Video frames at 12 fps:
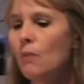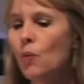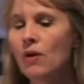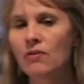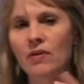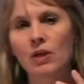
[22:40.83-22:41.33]

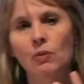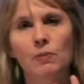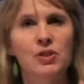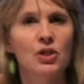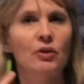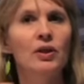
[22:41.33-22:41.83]
whether they were
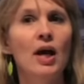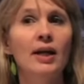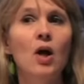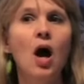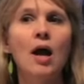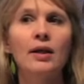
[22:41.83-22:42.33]
particularly
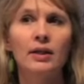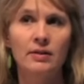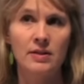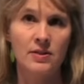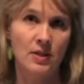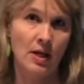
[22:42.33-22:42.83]
iconic
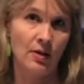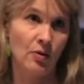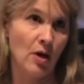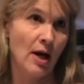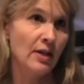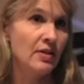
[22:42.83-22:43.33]
in the sign or
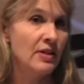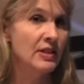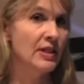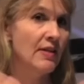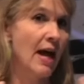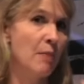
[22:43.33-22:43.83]
not, and
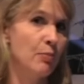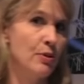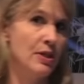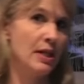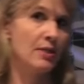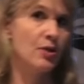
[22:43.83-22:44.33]
did that
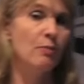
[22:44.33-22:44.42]
predict?